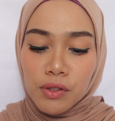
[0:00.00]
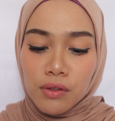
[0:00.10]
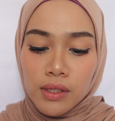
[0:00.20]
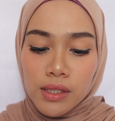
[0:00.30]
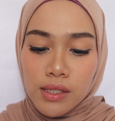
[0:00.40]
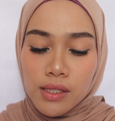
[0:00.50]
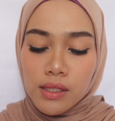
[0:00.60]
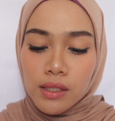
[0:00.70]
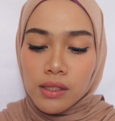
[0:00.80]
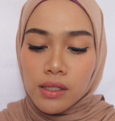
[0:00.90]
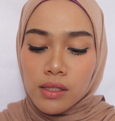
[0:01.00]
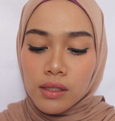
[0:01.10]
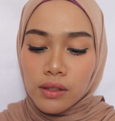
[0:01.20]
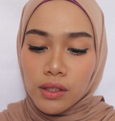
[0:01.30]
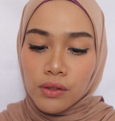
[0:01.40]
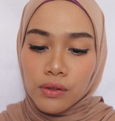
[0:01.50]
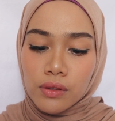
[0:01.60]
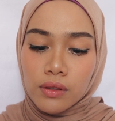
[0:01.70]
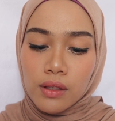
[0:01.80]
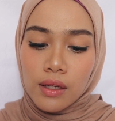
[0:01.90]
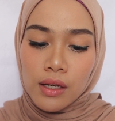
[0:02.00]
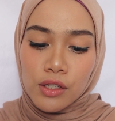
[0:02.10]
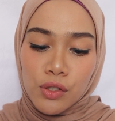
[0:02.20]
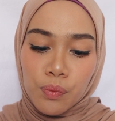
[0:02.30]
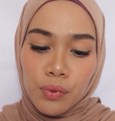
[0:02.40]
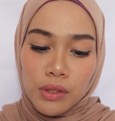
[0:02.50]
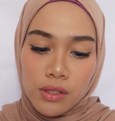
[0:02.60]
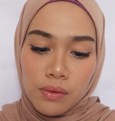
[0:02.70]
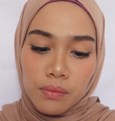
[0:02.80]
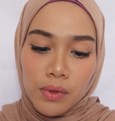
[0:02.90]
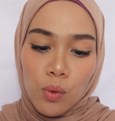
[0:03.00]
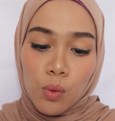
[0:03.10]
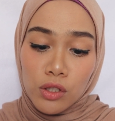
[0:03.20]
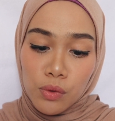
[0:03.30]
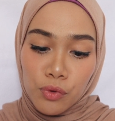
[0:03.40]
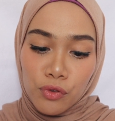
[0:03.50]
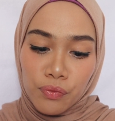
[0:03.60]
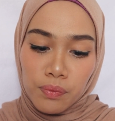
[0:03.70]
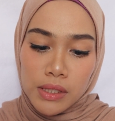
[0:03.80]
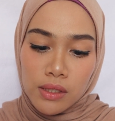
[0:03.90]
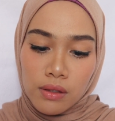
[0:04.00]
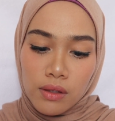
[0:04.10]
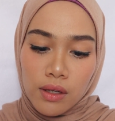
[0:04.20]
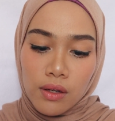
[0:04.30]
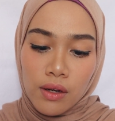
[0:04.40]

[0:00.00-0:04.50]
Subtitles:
but not least, it is Silkygirl Lash Prism Waterproof Mascara,